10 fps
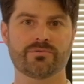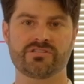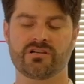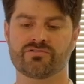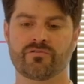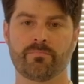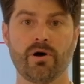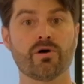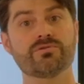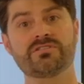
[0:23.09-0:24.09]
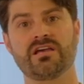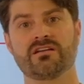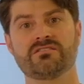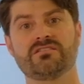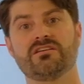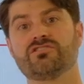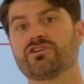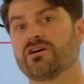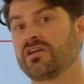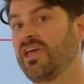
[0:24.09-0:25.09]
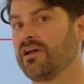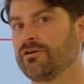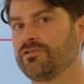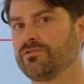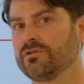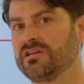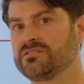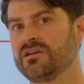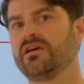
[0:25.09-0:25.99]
which stands for Post-Anesthesia Care Unit.